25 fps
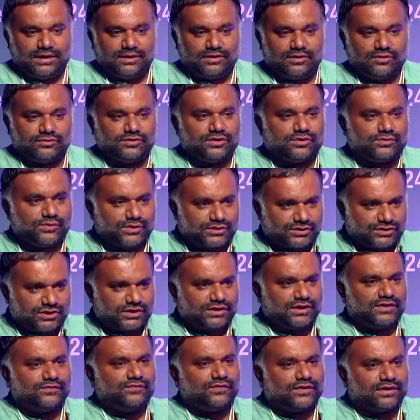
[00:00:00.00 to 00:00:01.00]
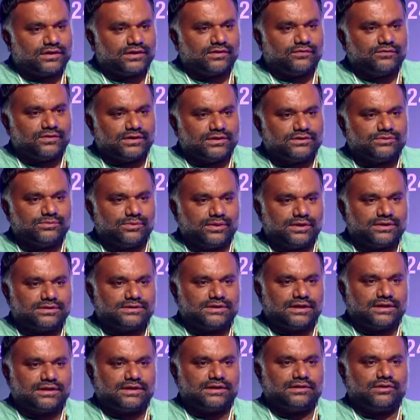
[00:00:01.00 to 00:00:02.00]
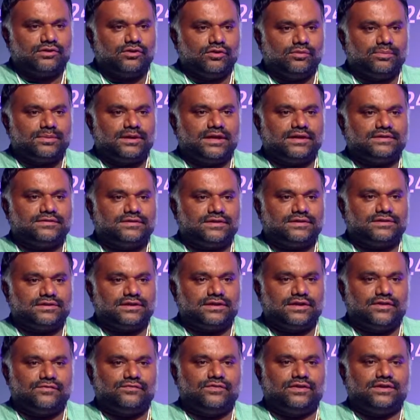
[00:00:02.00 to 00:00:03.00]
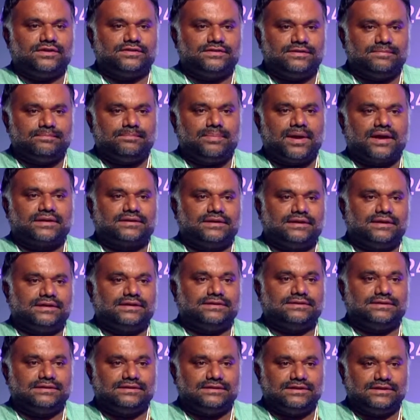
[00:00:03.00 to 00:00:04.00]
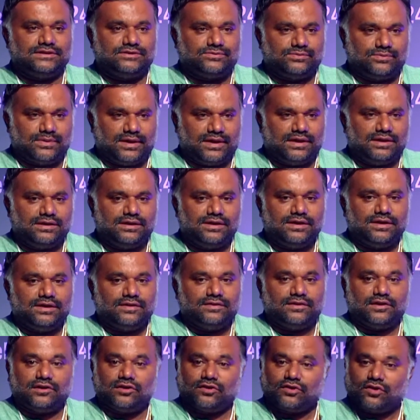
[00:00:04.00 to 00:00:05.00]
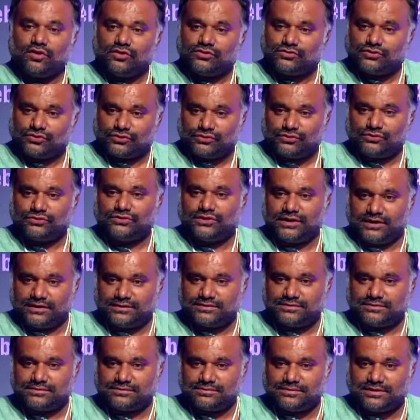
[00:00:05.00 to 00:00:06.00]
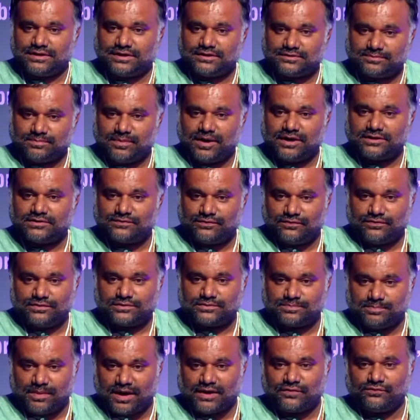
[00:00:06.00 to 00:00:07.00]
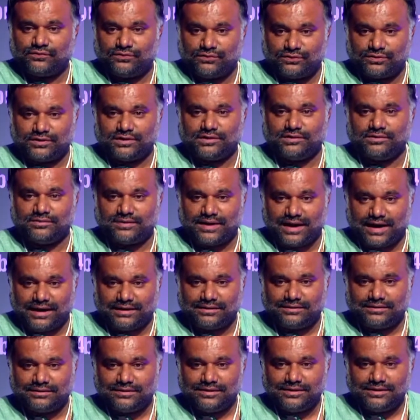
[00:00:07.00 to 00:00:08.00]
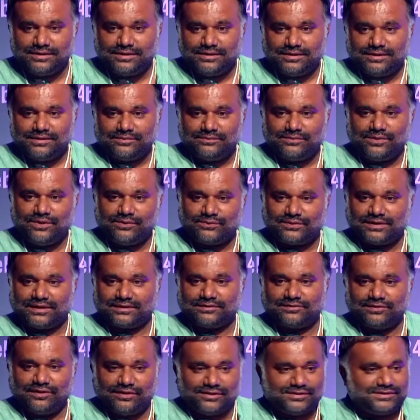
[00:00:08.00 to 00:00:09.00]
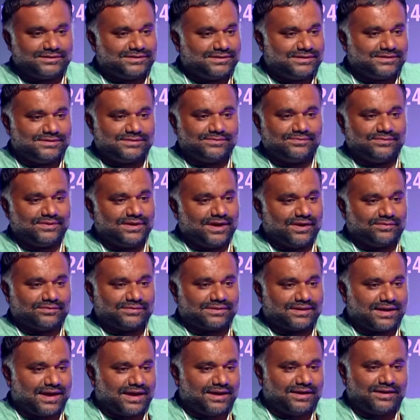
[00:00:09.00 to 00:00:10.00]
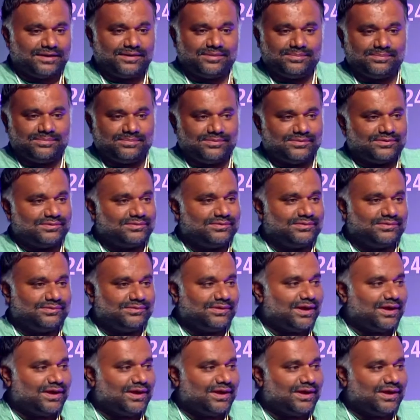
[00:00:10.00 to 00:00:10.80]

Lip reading: Now the question in front of us was that globalization, if it is impacting us in this way, there are also good things. There are smartphone in our hand. We have technology, we have Skype, you know, you